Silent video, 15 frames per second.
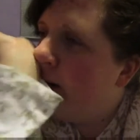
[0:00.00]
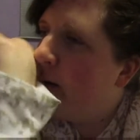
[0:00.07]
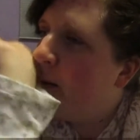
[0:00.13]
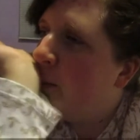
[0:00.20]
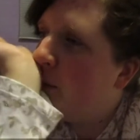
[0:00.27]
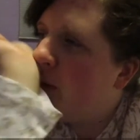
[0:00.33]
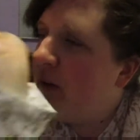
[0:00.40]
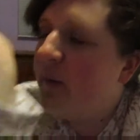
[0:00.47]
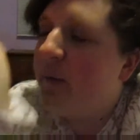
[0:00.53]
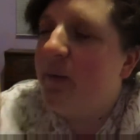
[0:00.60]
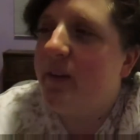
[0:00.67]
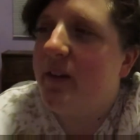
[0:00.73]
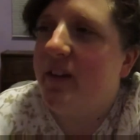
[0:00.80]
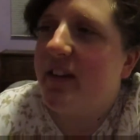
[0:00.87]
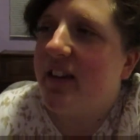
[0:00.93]
my
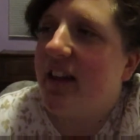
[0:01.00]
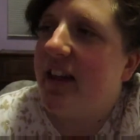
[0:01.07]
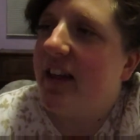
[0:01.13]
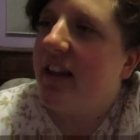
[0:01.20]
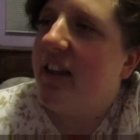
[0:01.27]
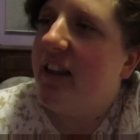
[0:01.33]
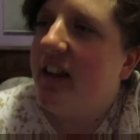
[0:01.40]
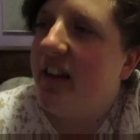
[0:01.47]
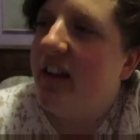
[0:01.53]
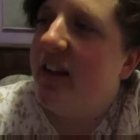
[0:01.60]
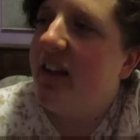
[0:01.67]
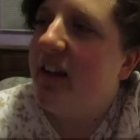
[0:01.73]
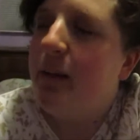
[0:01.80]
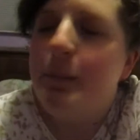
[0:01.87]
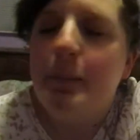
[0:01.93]
nose is, like,
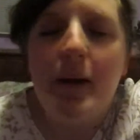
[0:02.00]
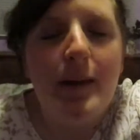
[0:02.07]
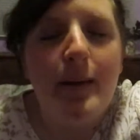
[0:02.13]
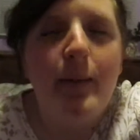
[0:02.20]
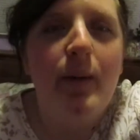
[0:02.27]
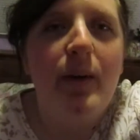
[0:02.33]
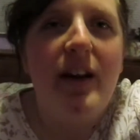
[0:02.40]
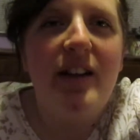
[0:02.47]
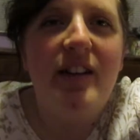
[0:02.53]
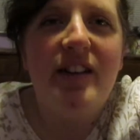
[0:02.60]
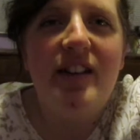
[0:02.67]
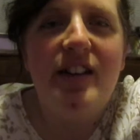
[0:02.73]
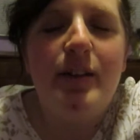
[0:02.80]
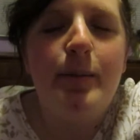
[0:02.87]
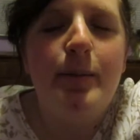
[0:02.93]
bothering me right now, it's
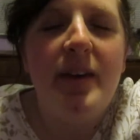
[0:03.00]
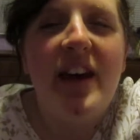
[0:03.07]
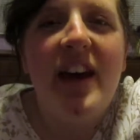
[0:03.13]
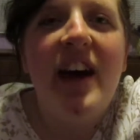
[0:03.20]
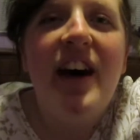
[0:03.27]
itching me.